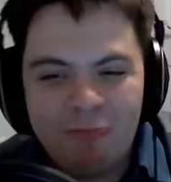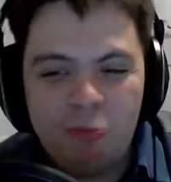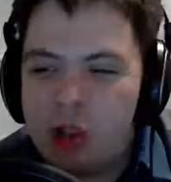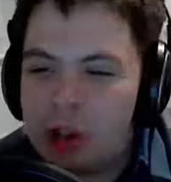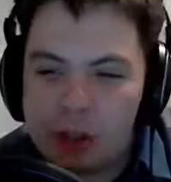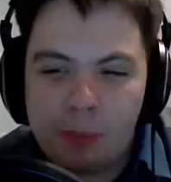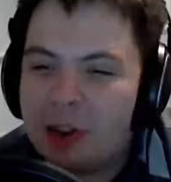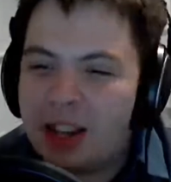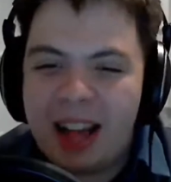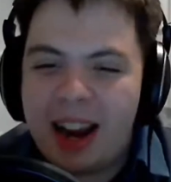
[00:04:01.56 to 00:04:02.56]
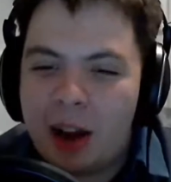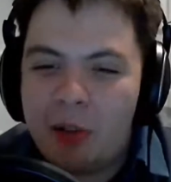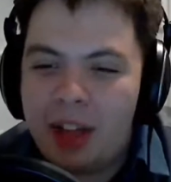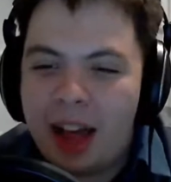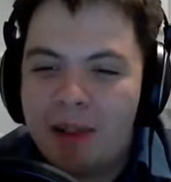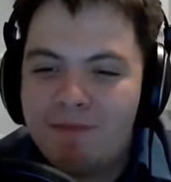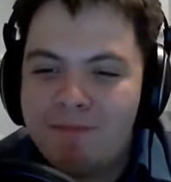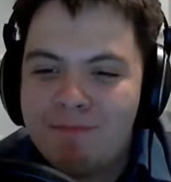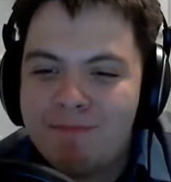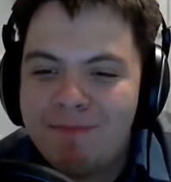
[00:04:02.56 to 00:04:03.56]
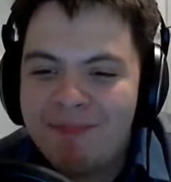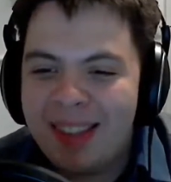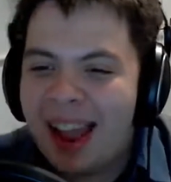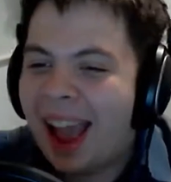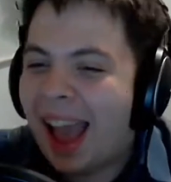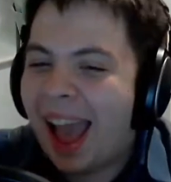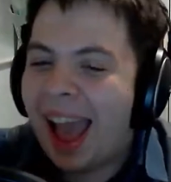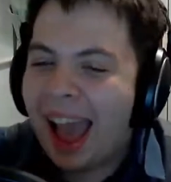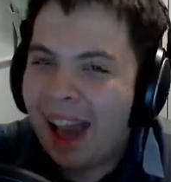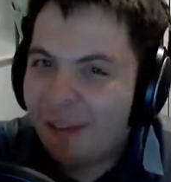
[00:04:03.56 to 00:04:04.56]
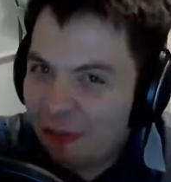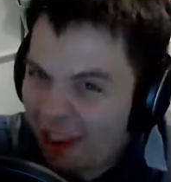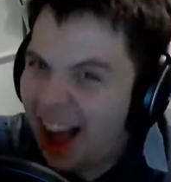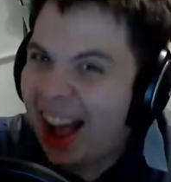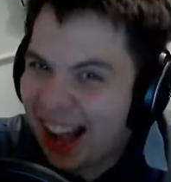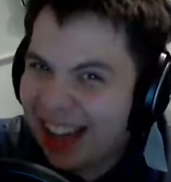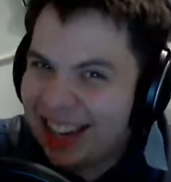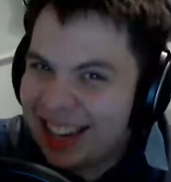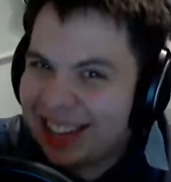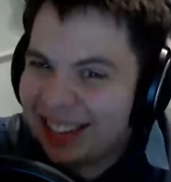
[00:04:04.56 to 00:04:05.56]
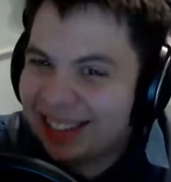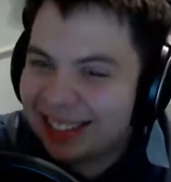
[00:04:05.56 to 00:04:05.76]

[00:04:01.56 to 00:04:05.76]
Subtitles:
Just putting that out there. Have fun!